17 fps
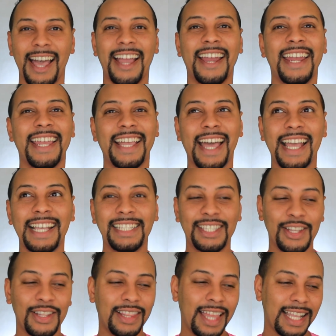Alright
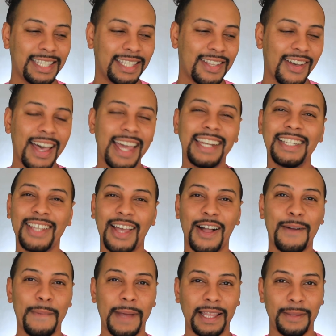guys, so let's go ahead and
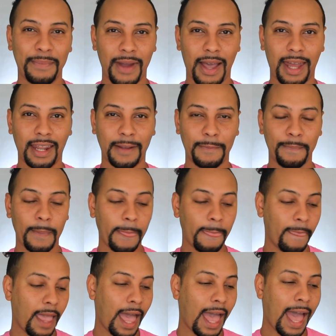talk about the product.
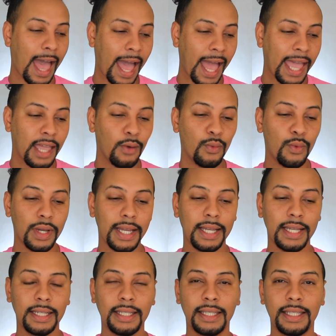I
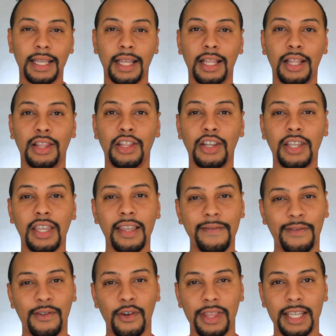was
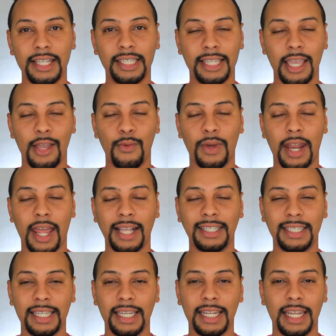looking for this thing when I
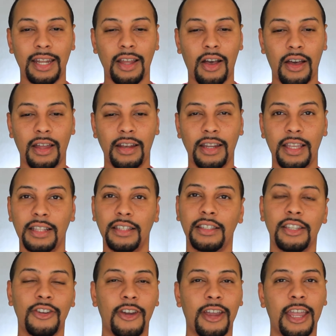seen it on
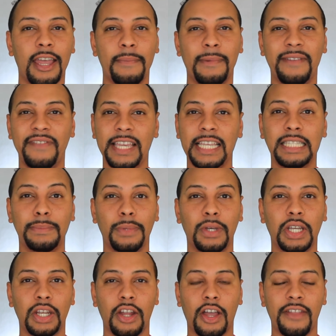Instagram and
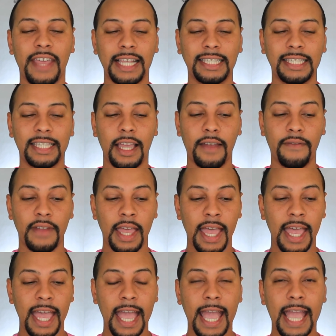Facebook and all that stuff,
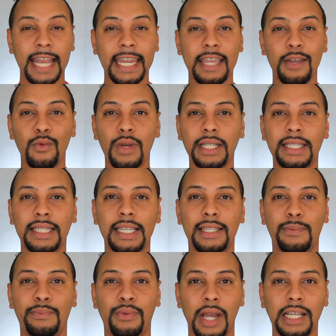and it was
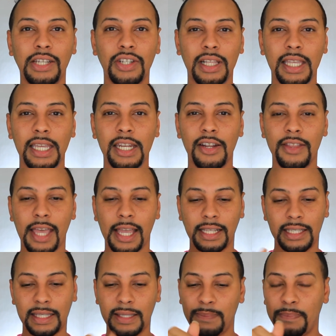this brush cleaner
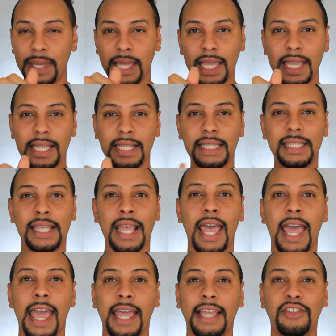that spins
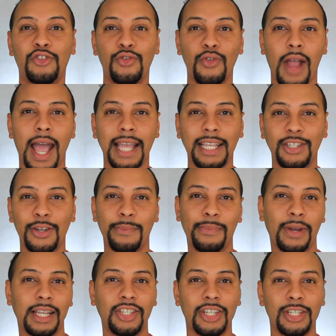and dries your
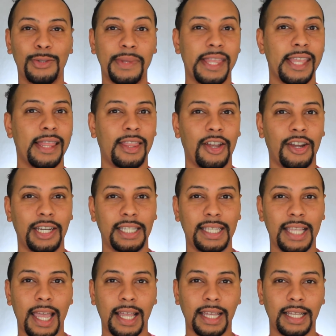brushes within 30
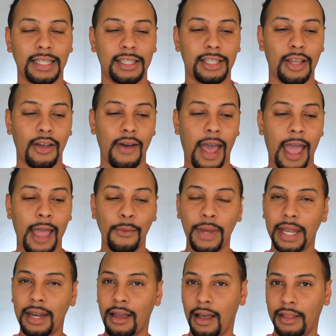seconds. So I
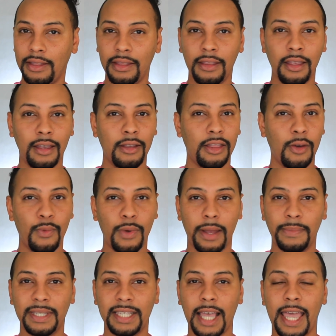went on the
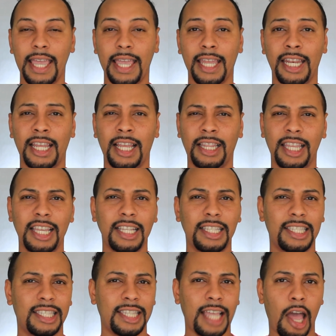website, and I think
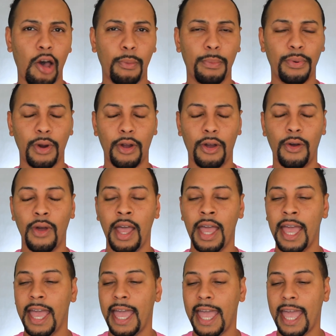it's stylpro,
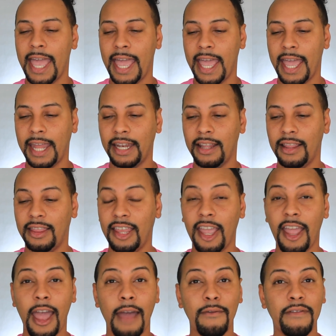and
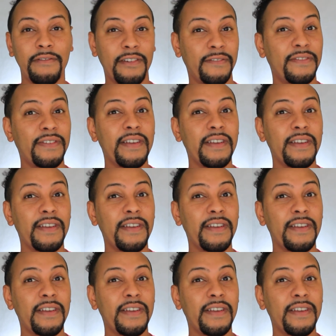they have it for